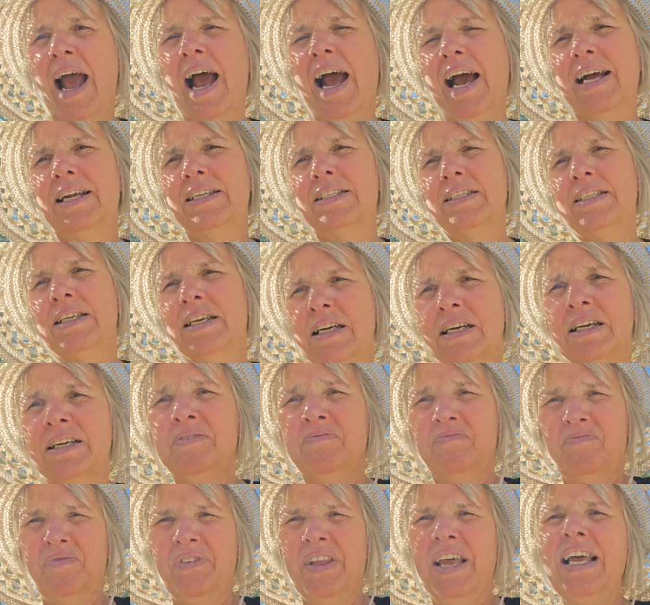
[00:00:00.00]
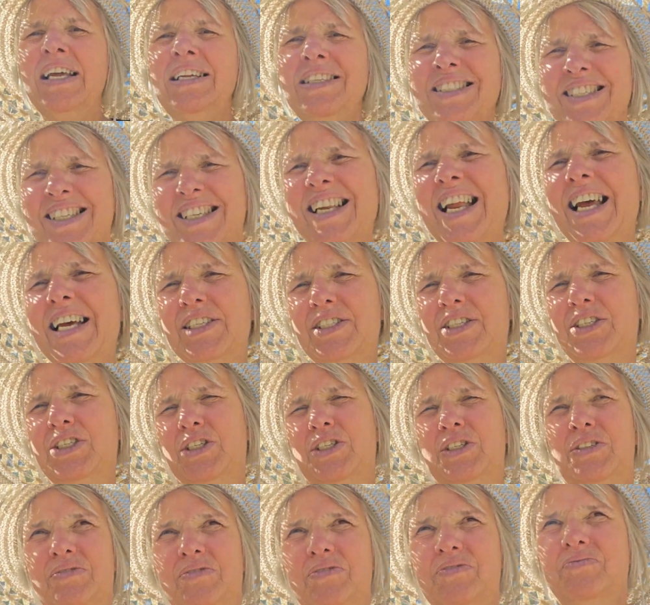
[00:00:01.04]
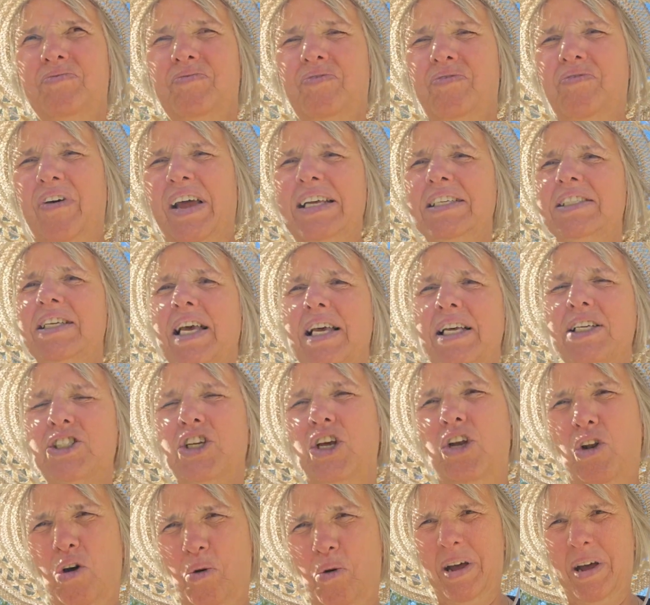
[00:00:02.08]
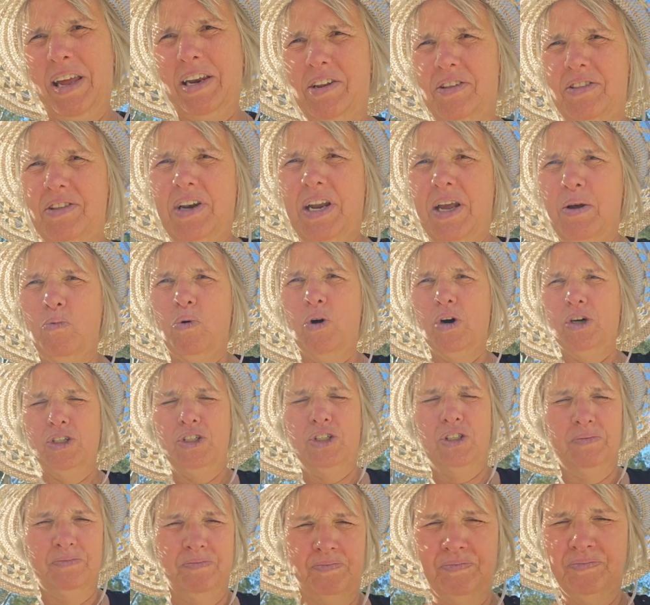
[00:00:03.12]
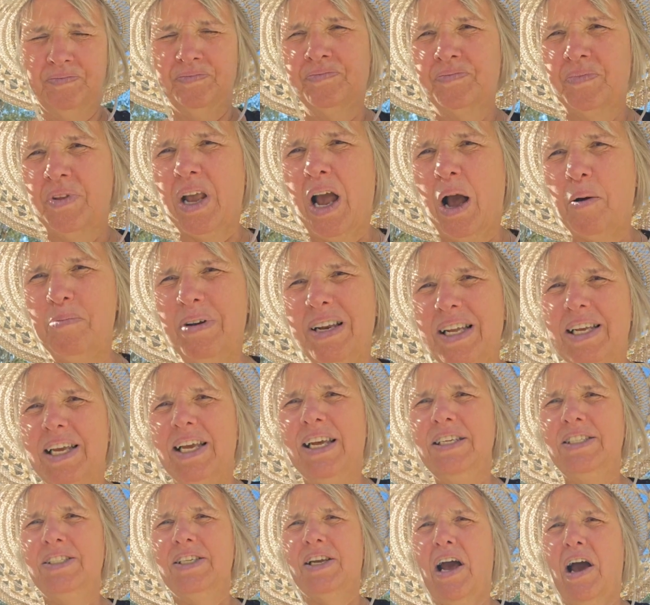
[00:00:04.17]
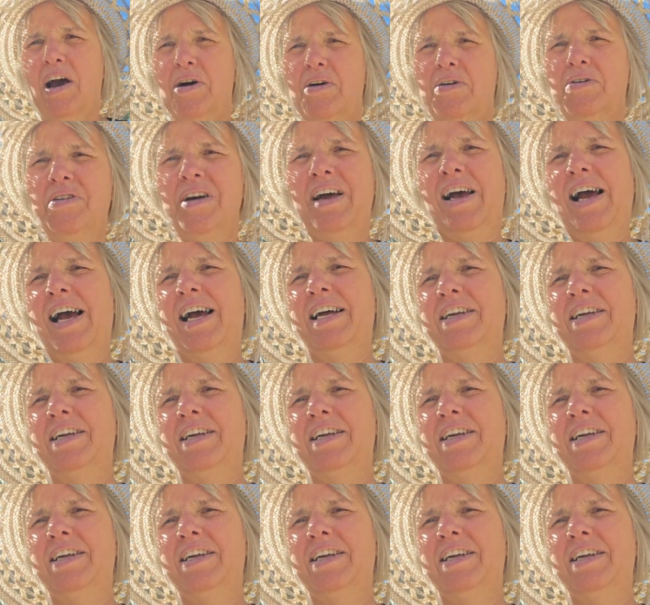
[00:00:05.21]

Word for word: And it's, let's face it, it's a better than it was a couple of years ago.